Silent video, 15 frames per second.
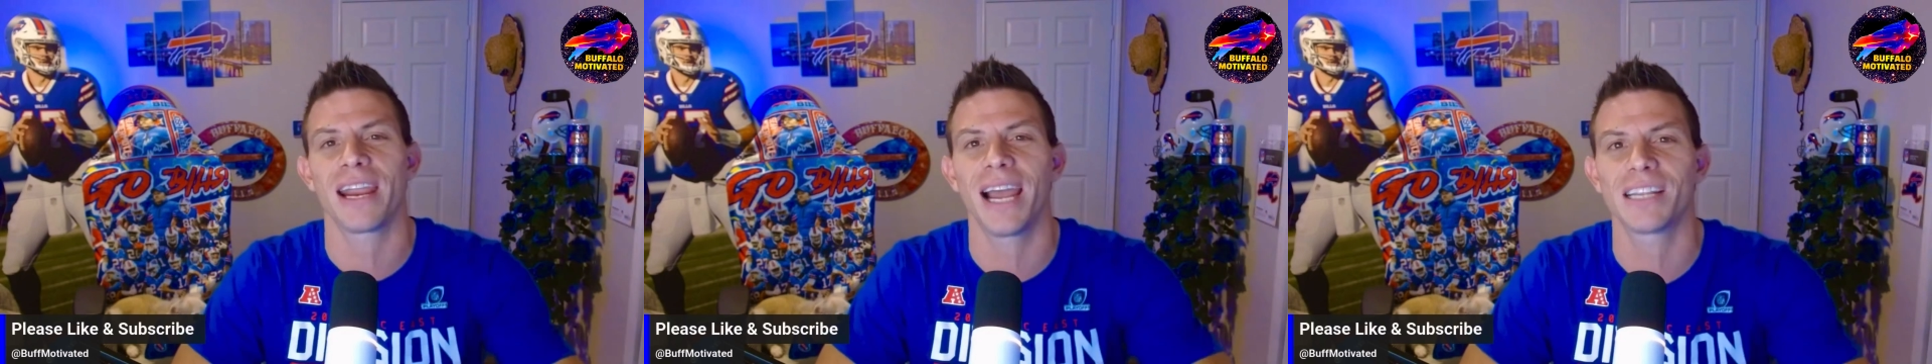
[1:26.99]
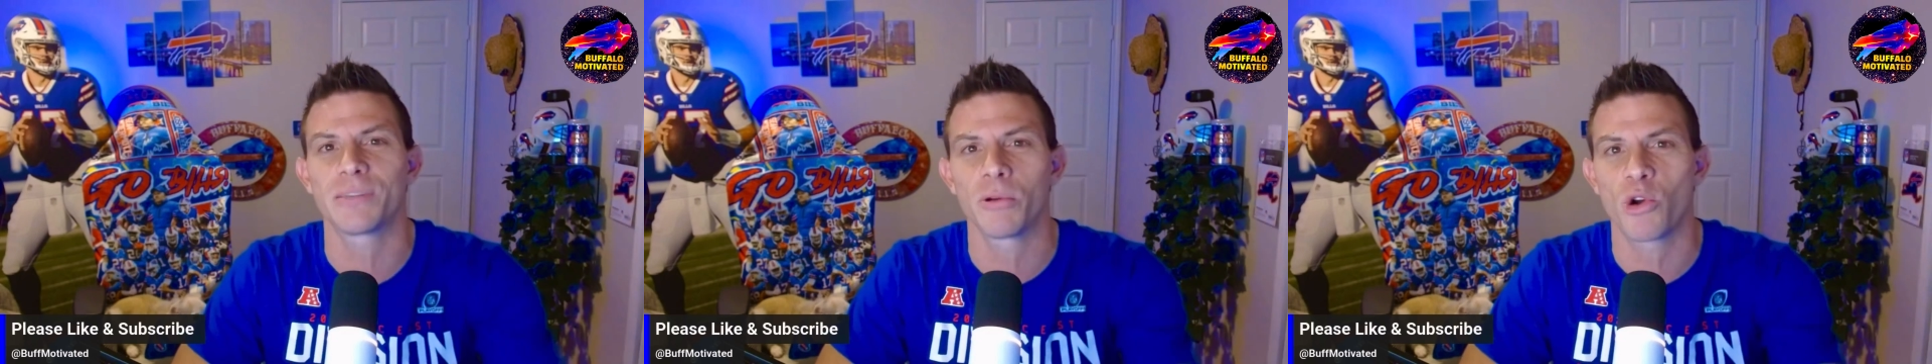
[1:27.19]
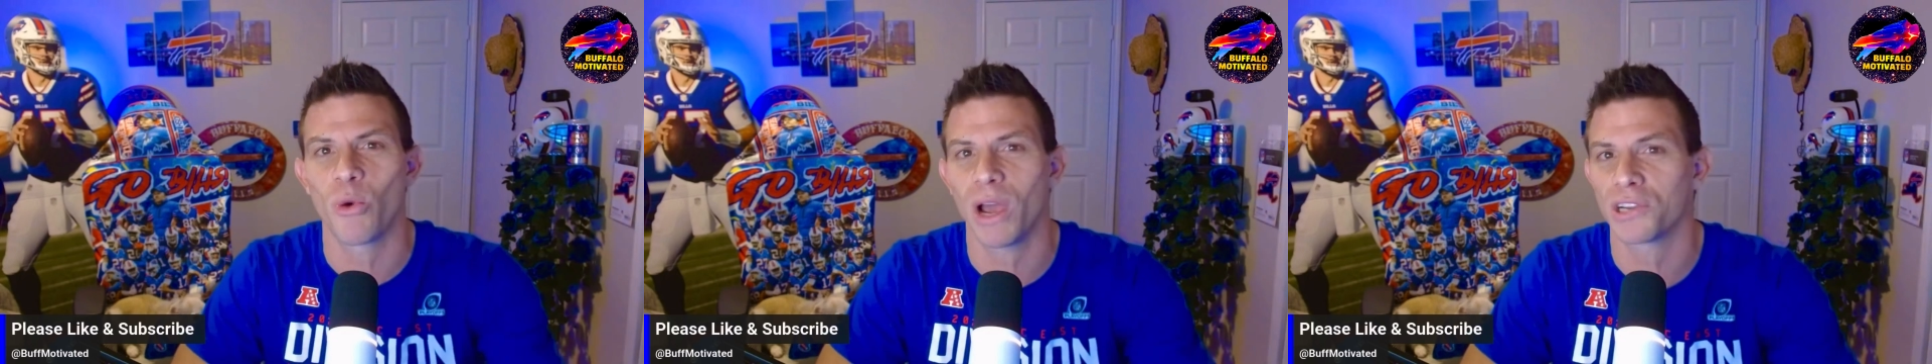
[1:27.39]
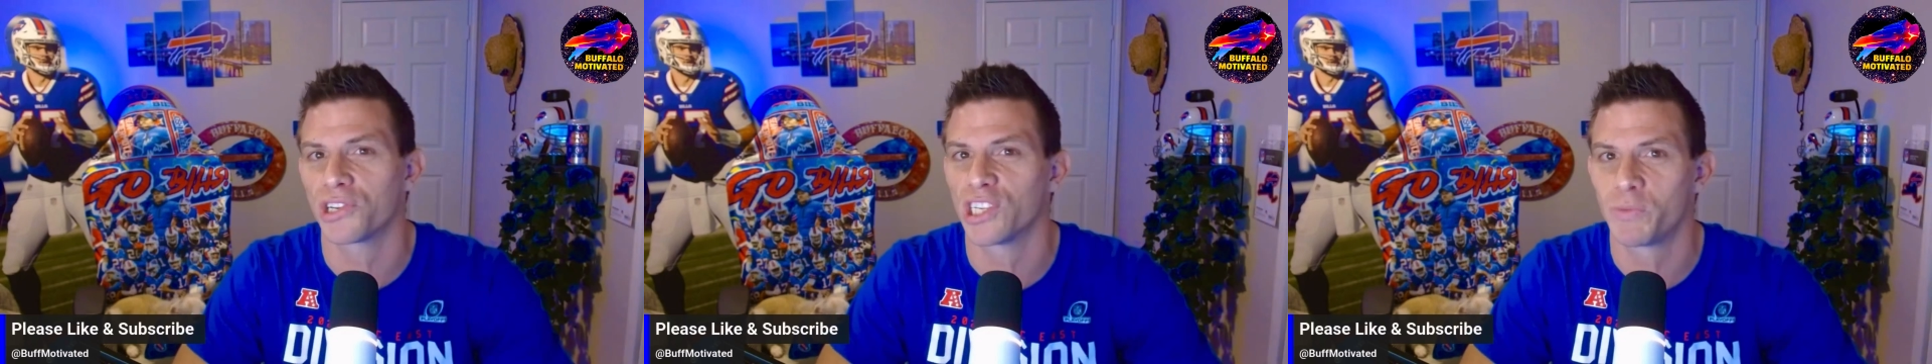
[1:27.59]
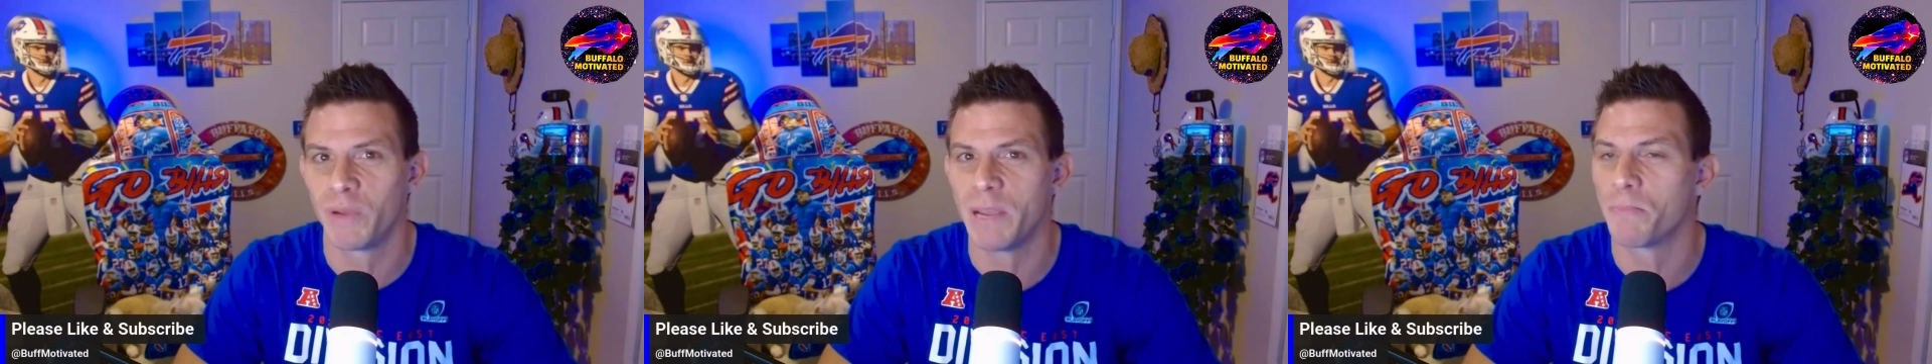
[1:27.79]
I got some
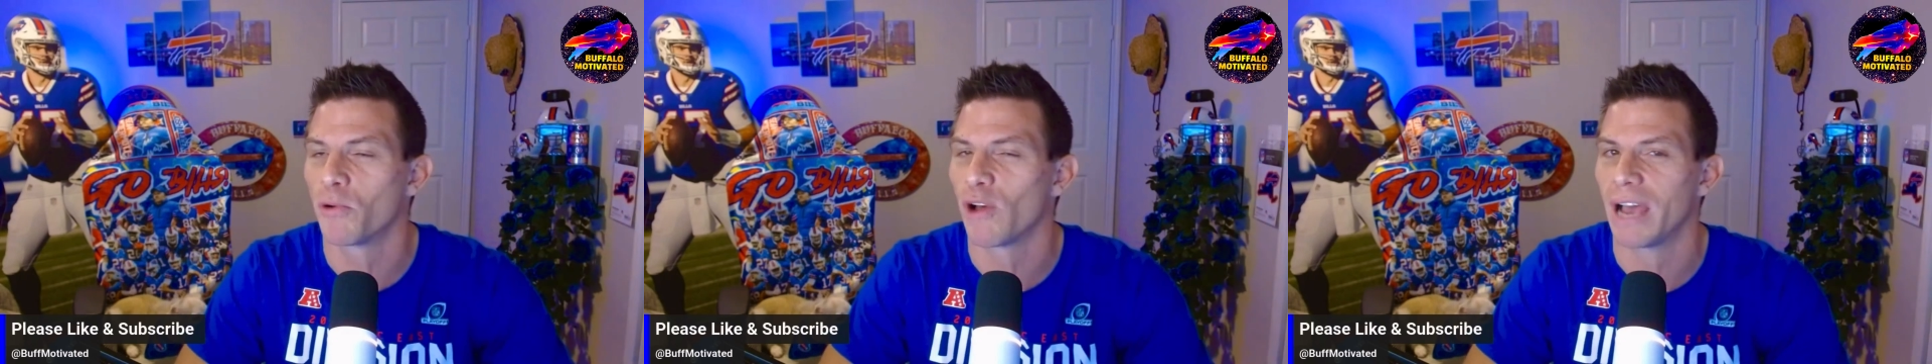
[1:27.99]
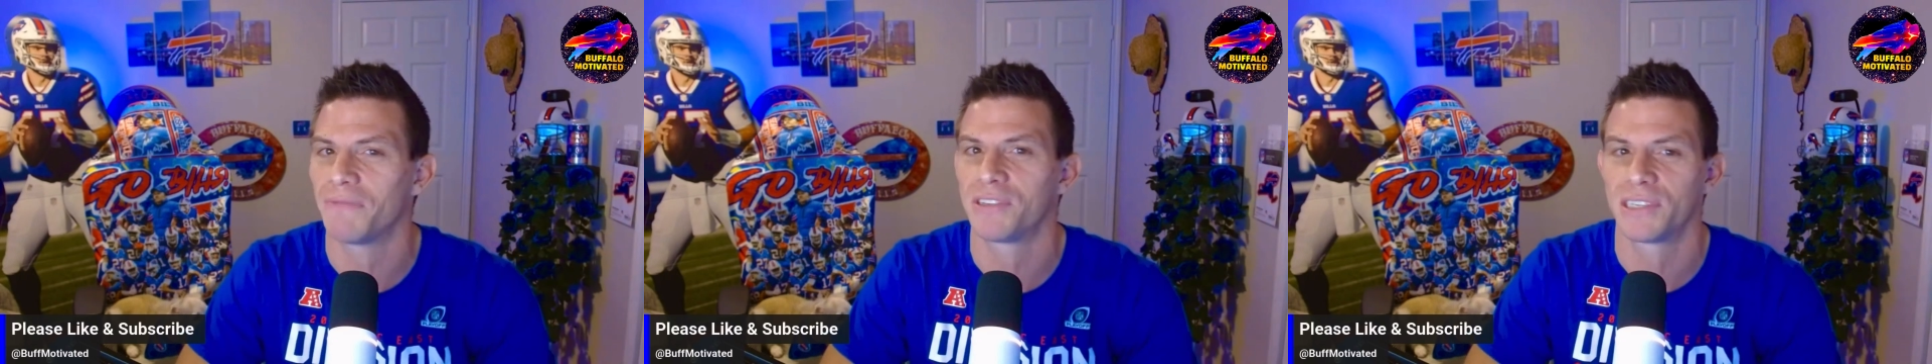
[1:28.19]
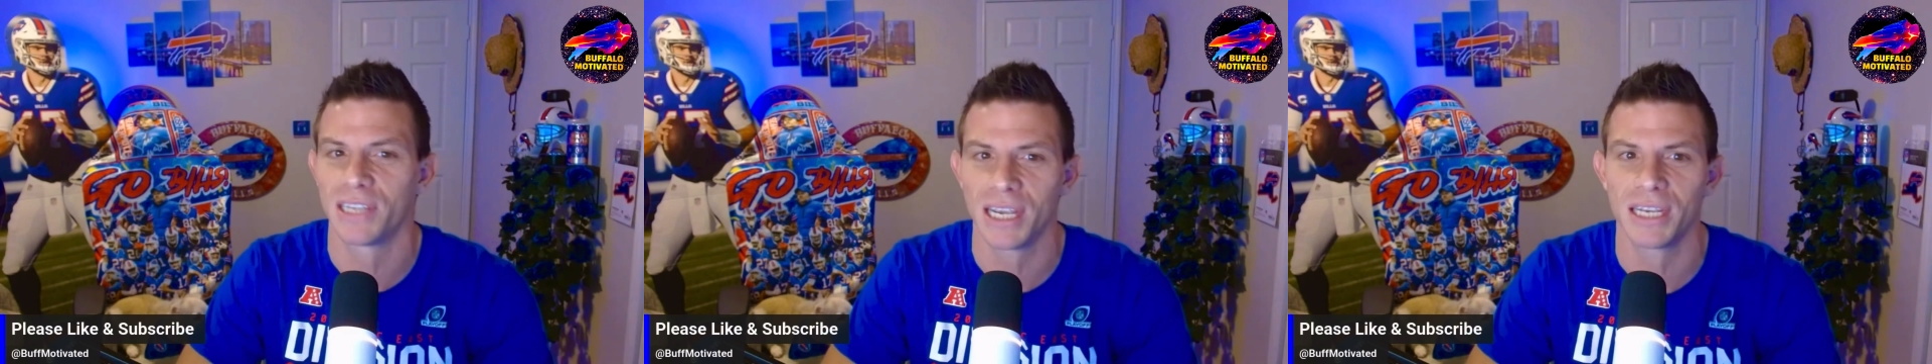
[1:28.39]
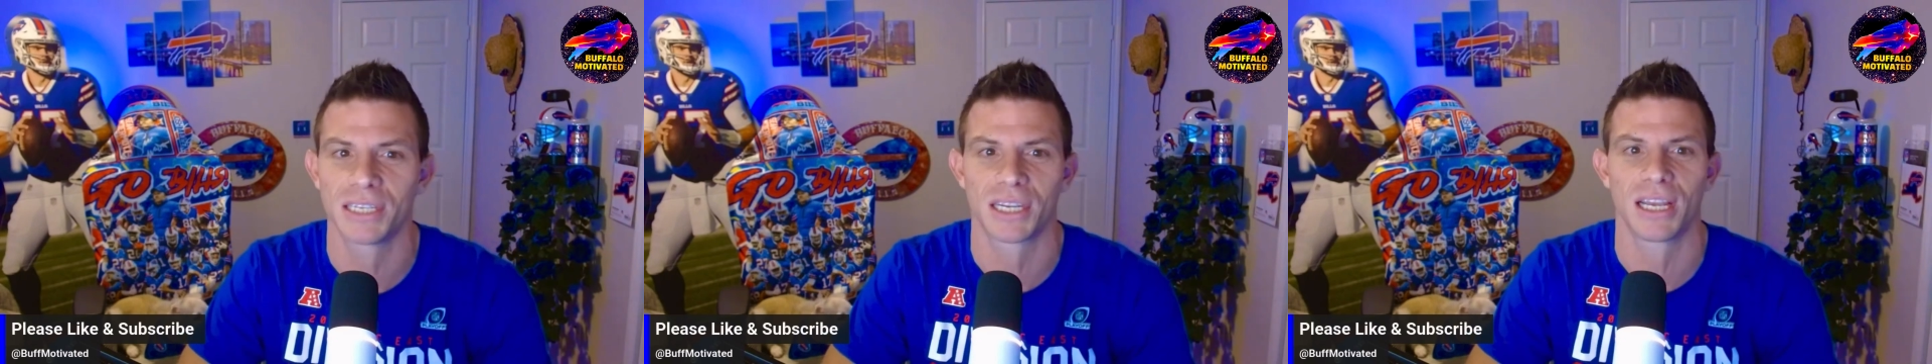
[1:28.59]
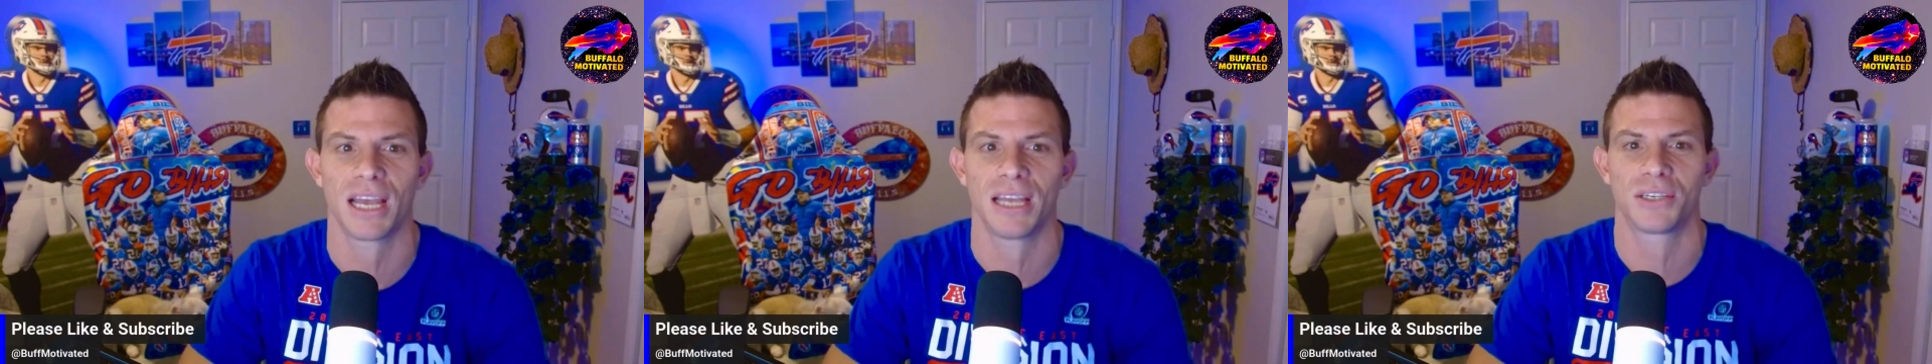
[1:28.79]
questions people have
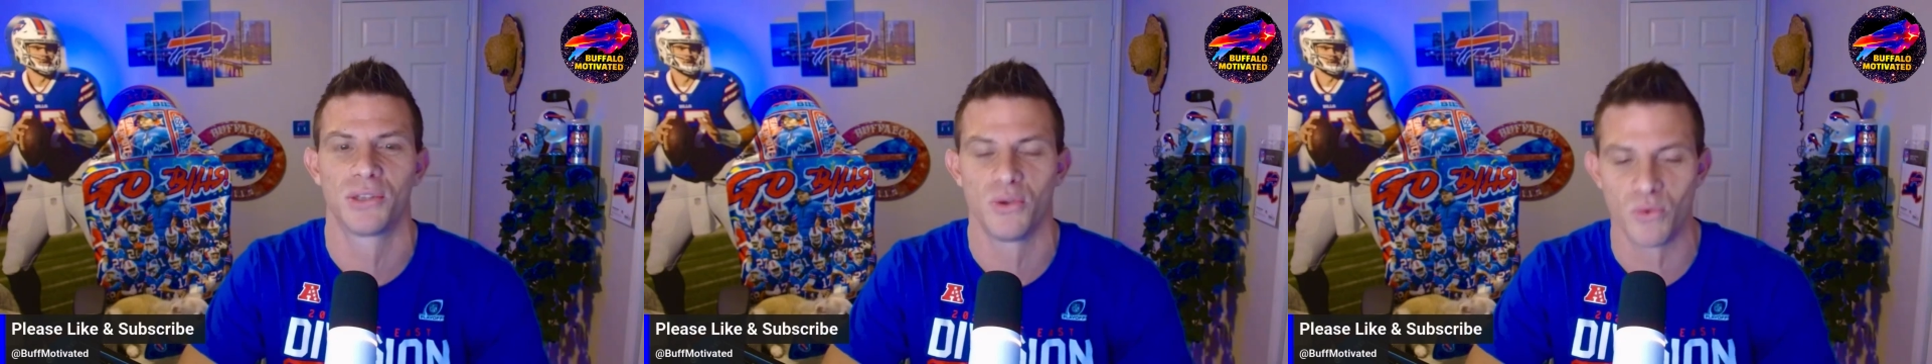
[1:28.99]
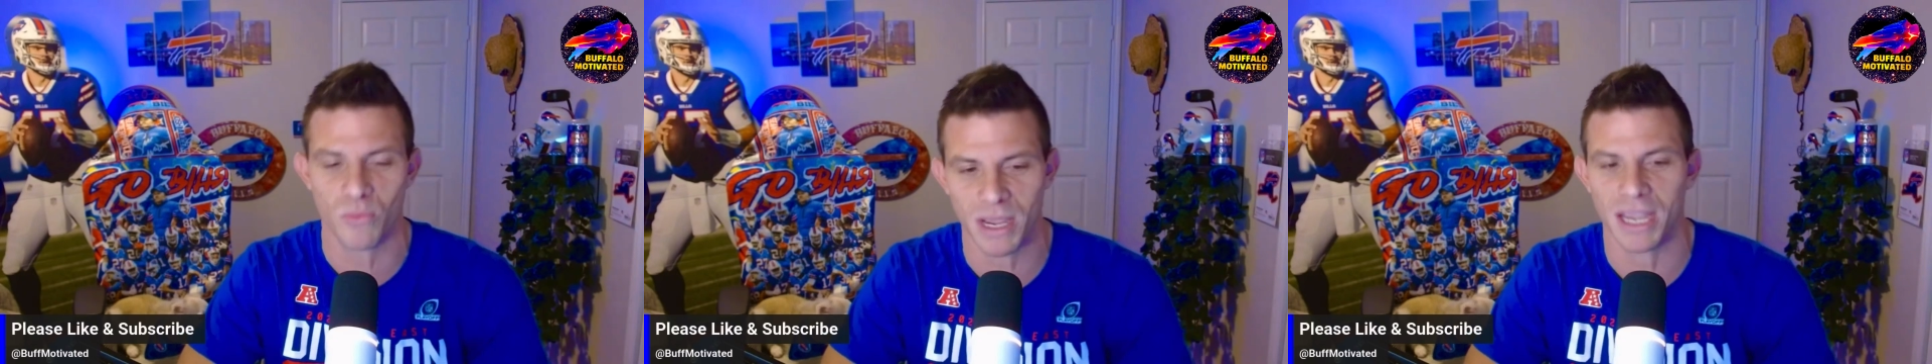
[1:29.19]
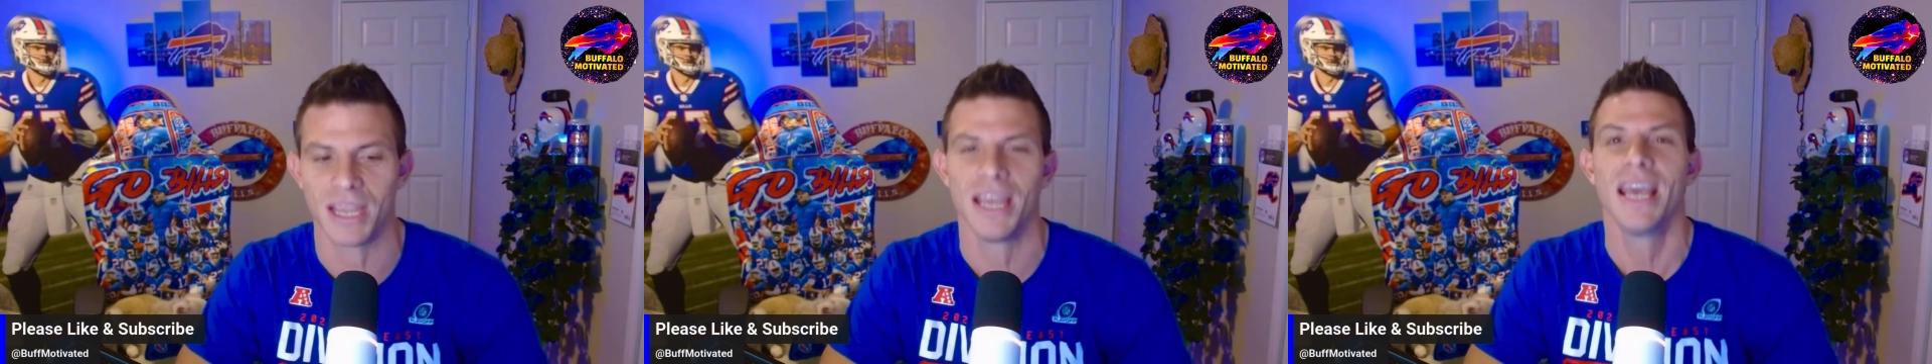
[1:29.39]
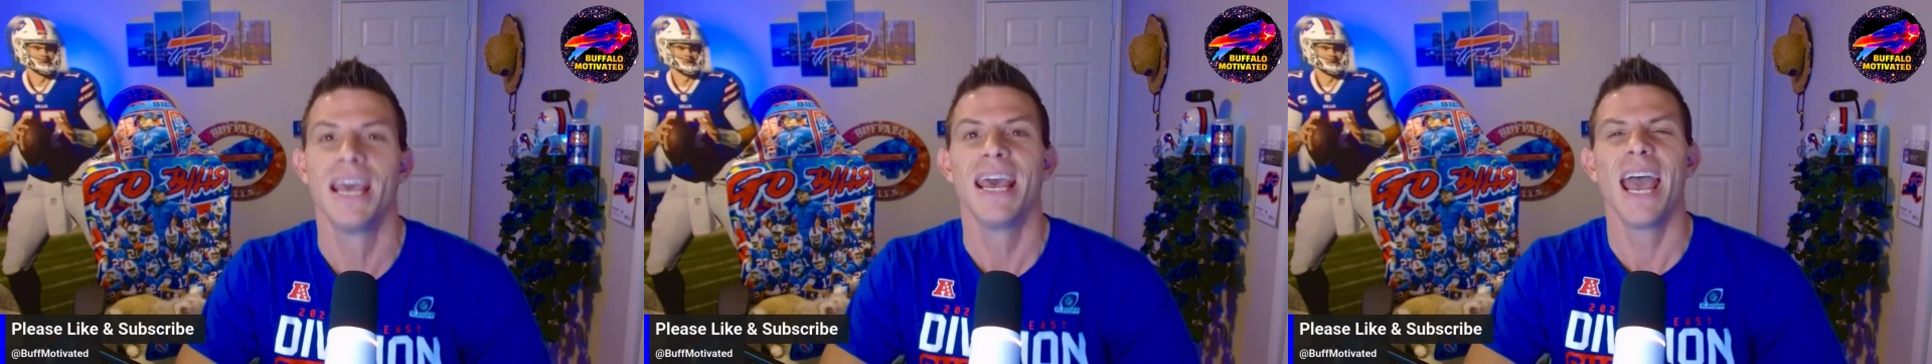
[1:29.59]
sent to me.